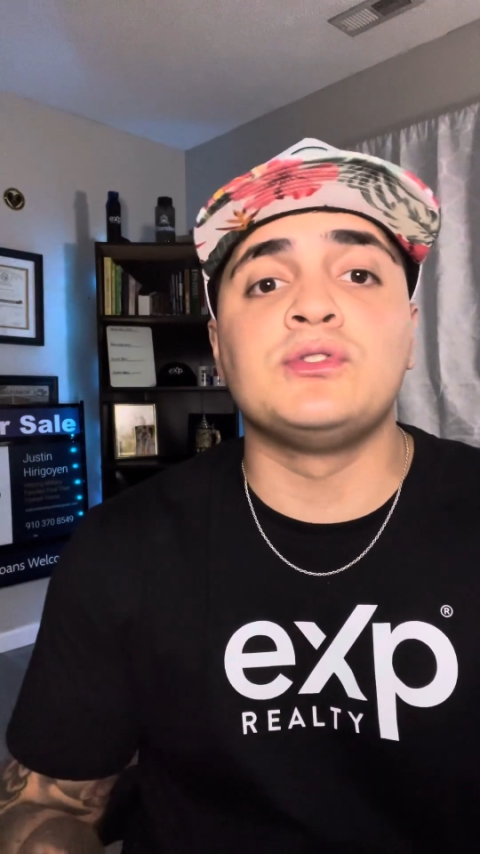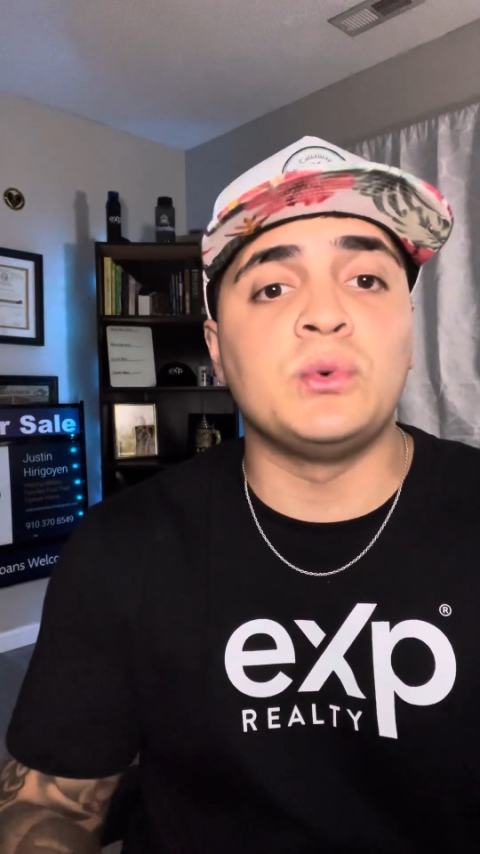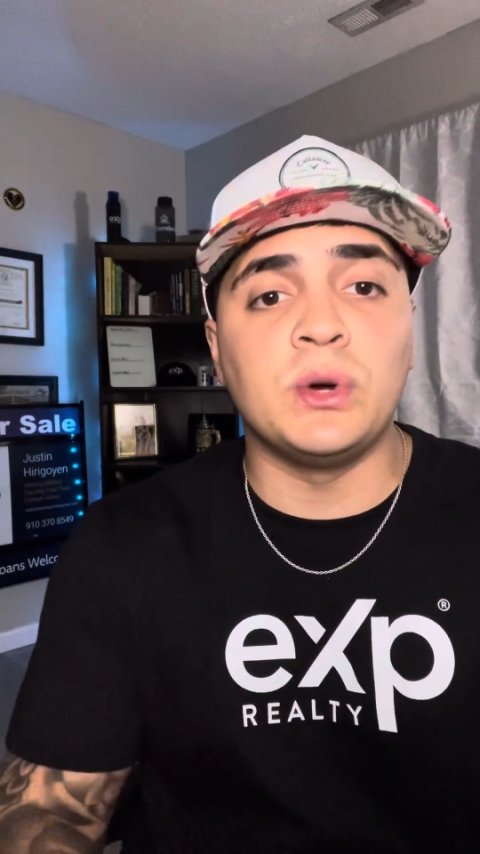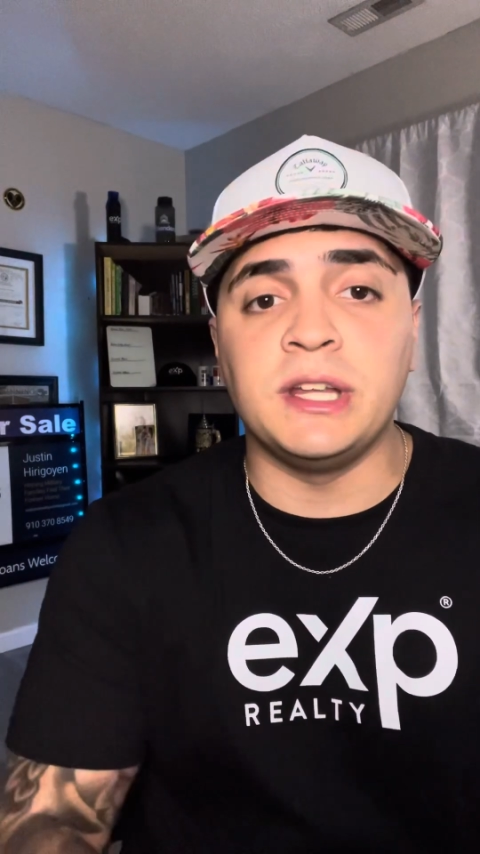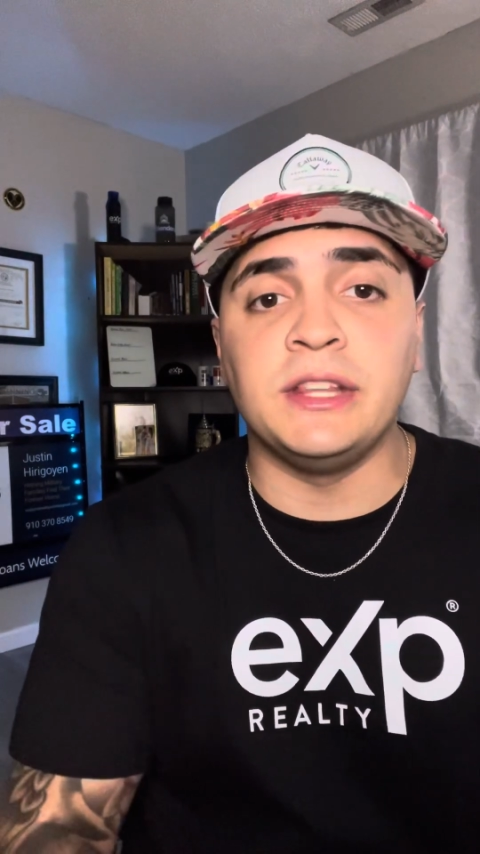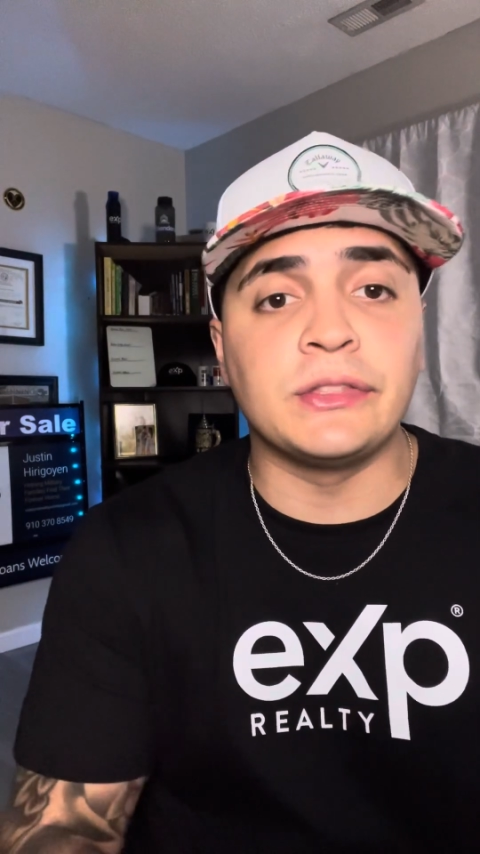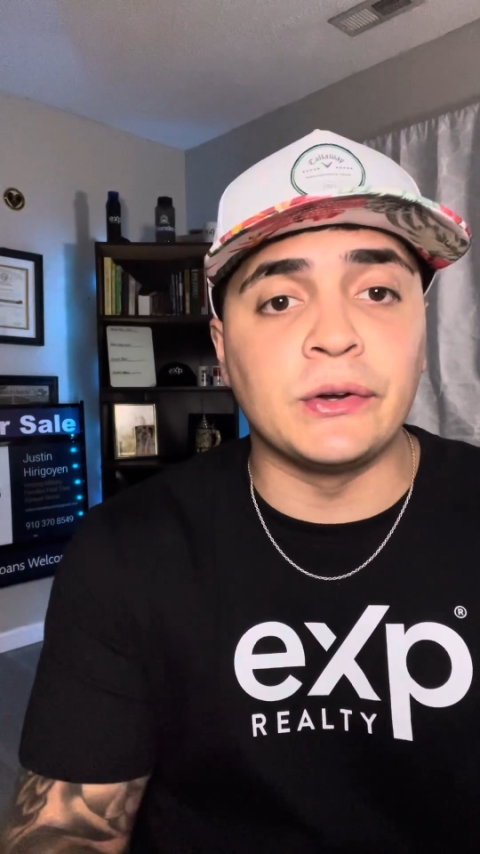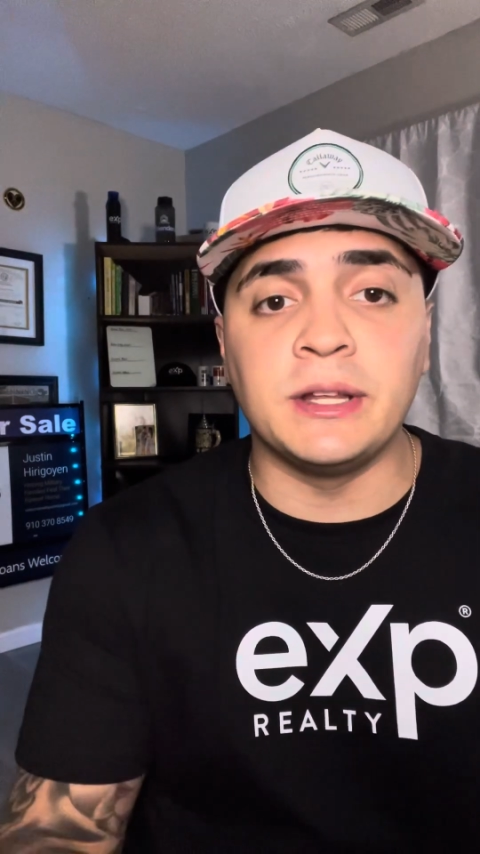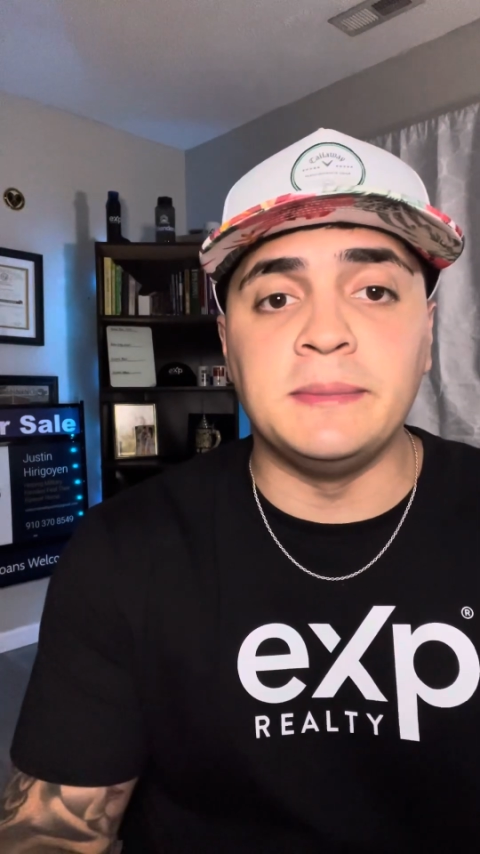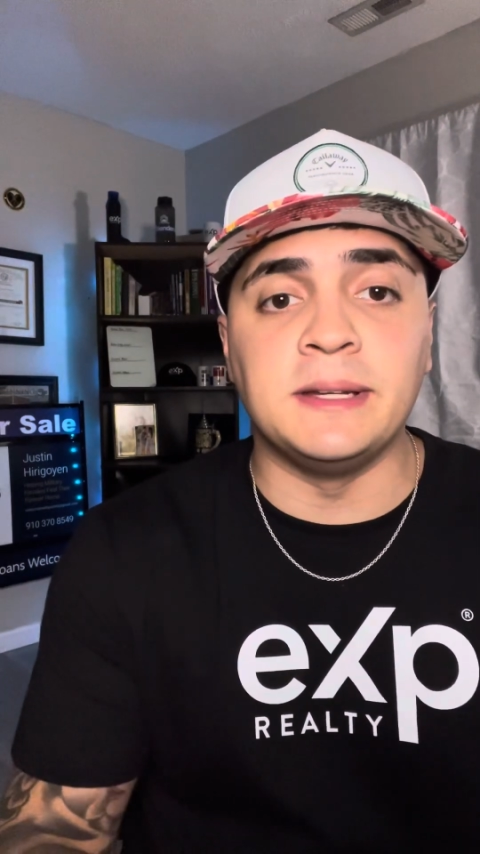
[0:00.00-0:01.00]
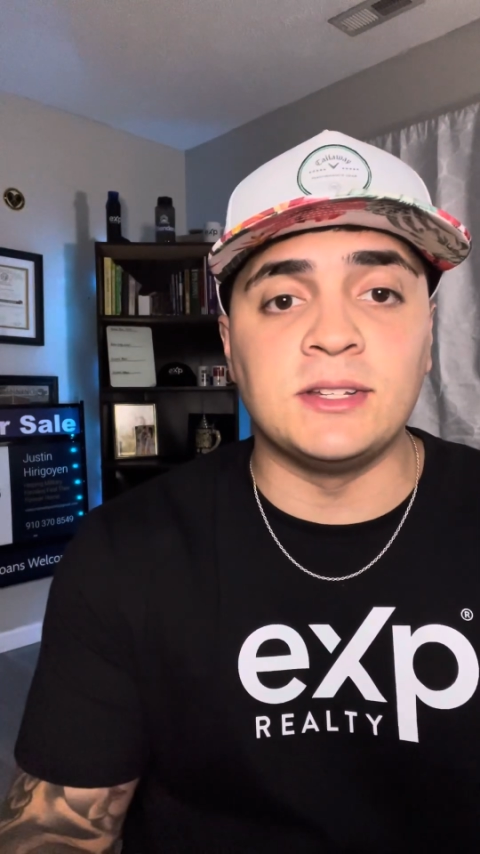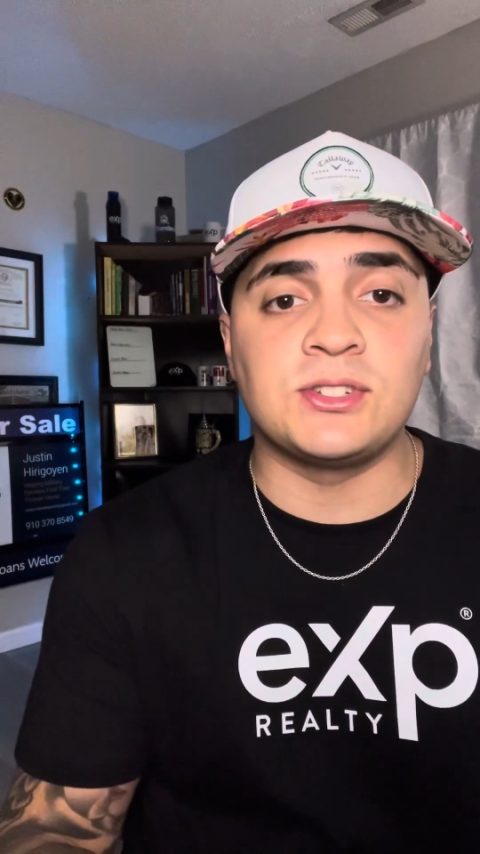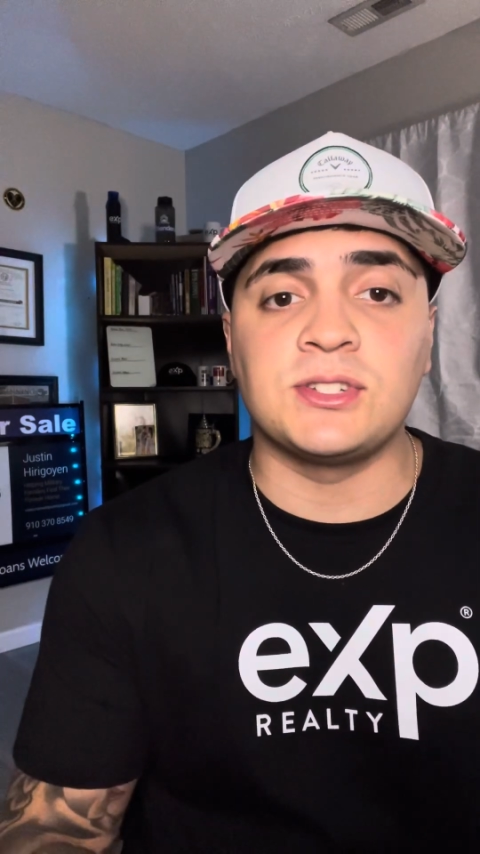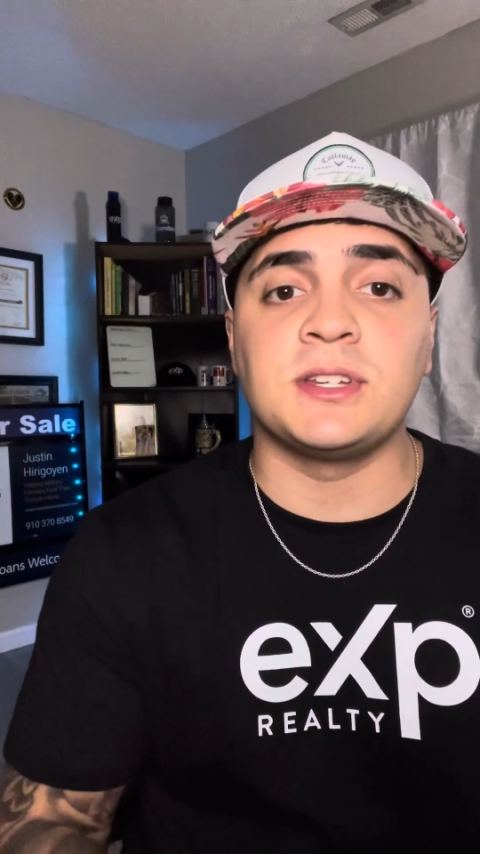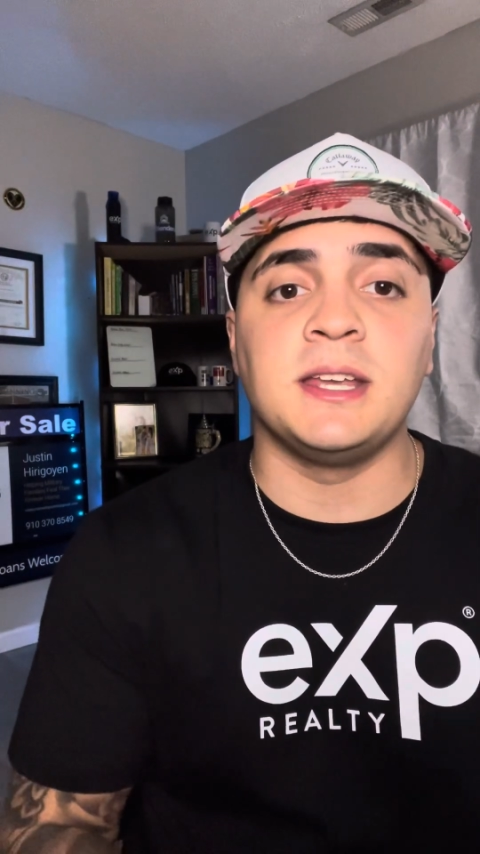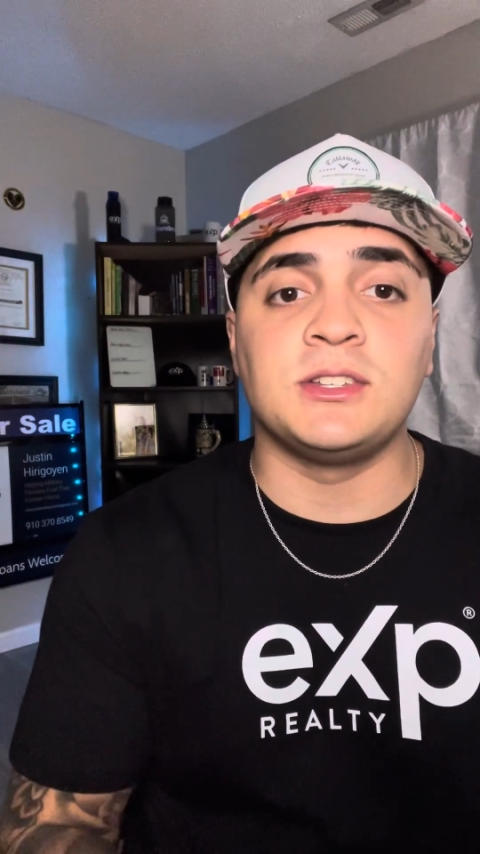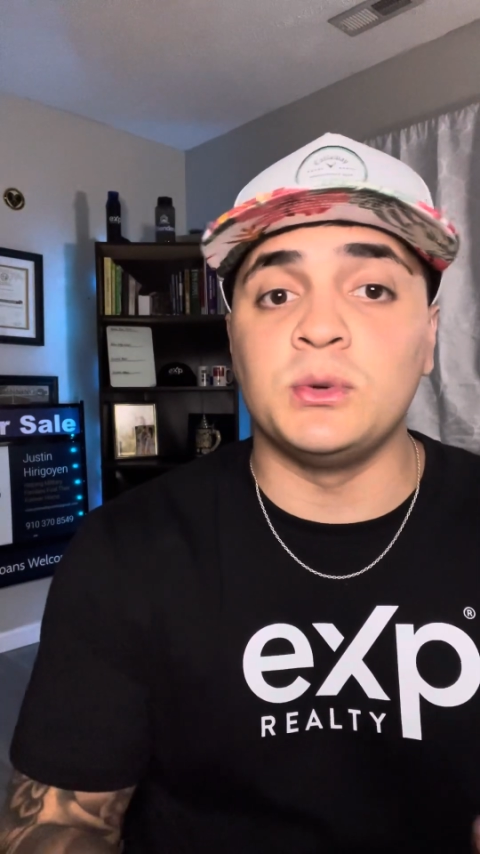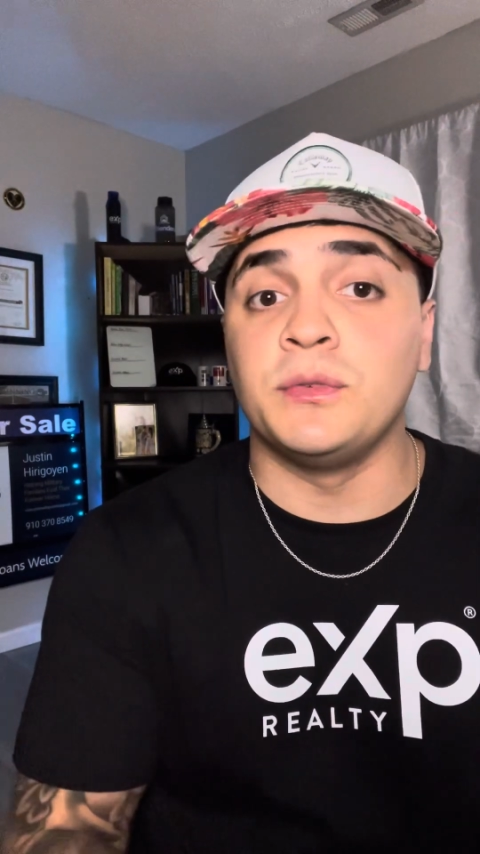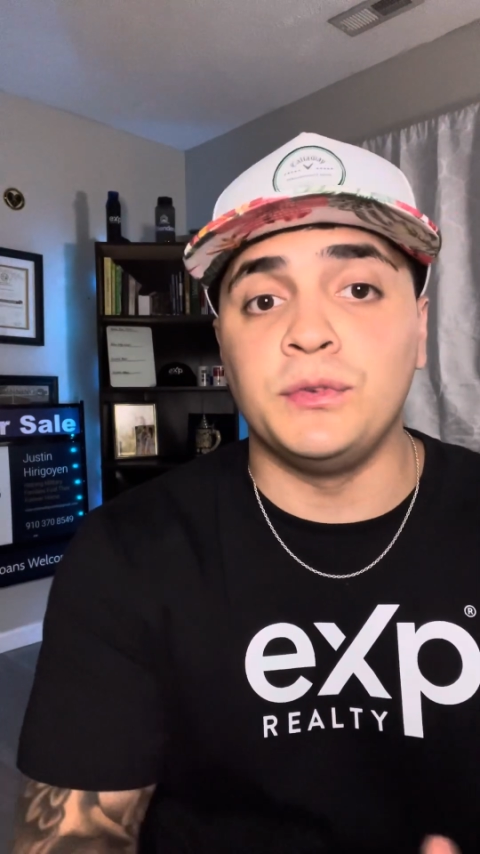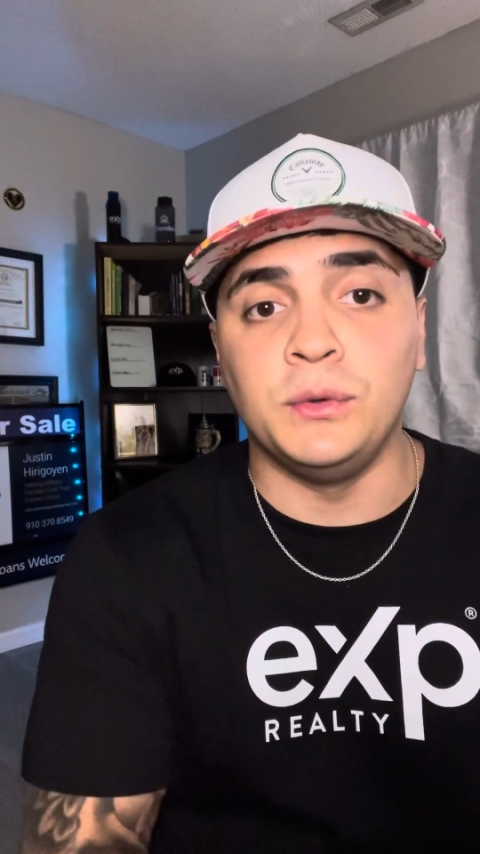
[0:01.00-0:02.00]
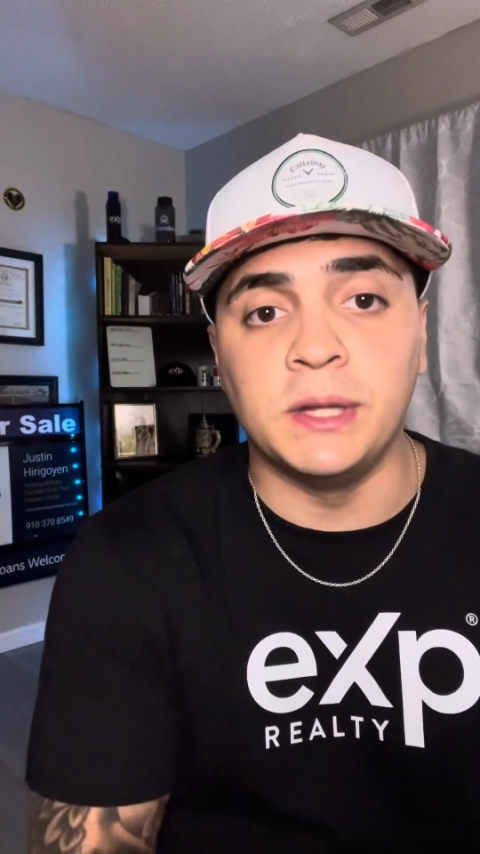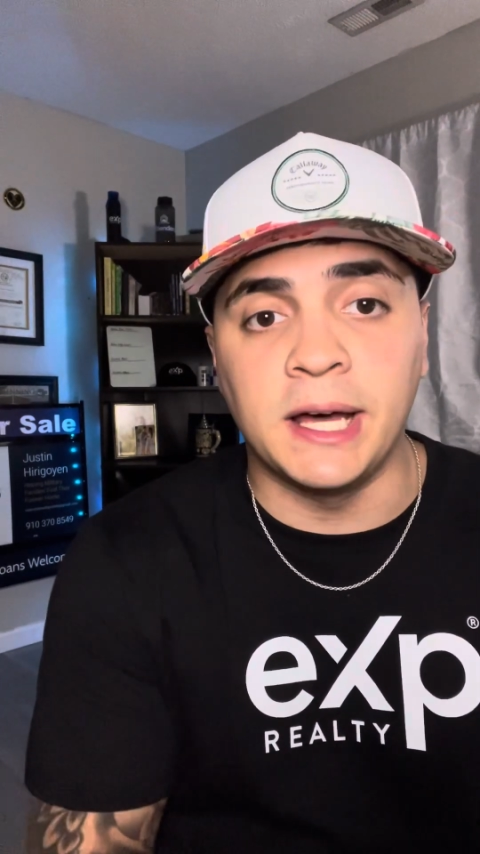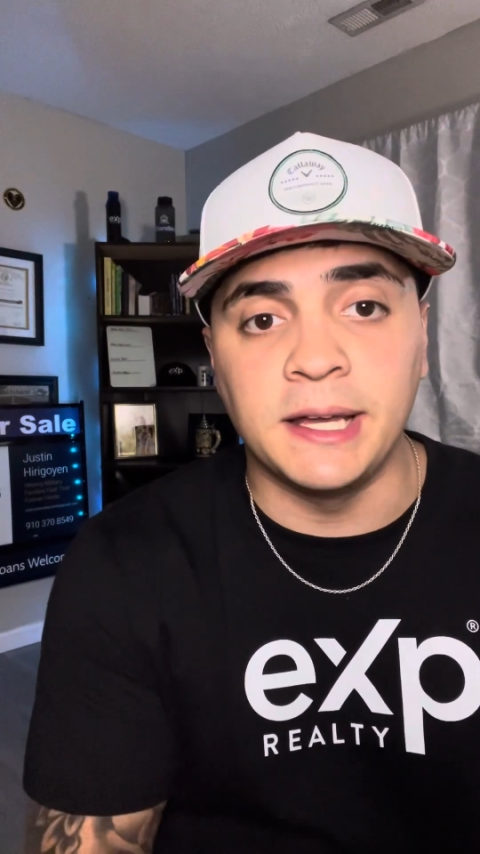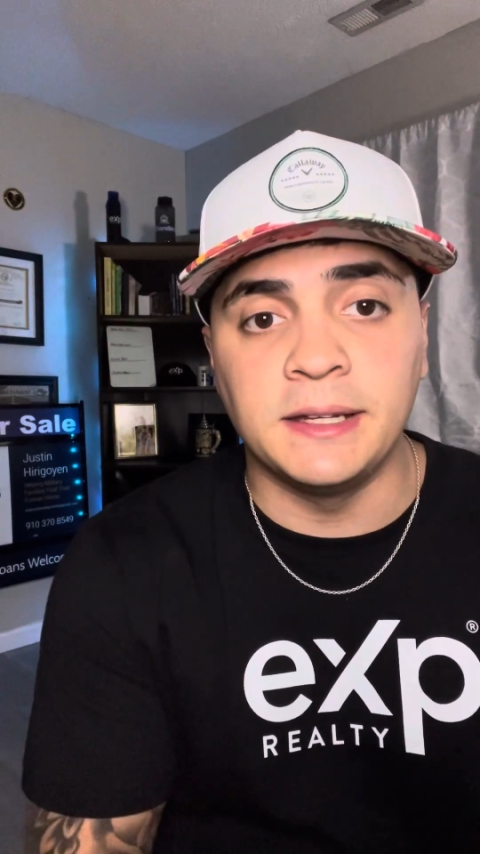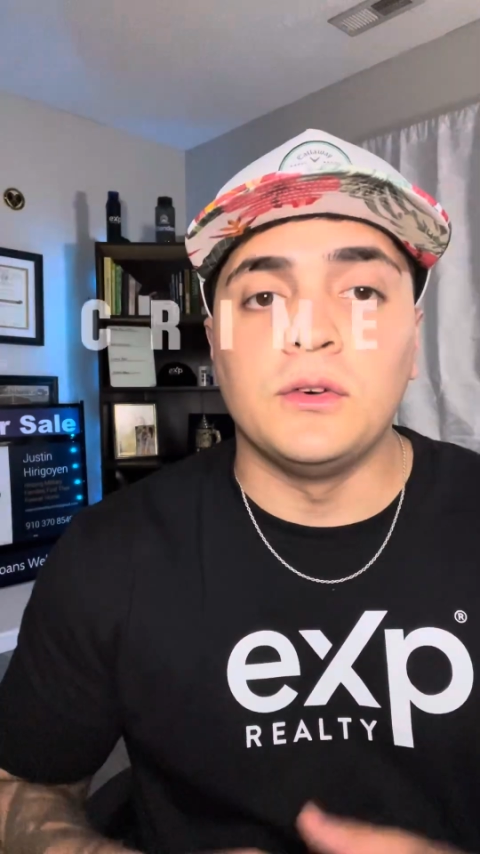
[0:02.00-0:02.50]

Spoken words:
20-30 minutes just to get to a Food Lion.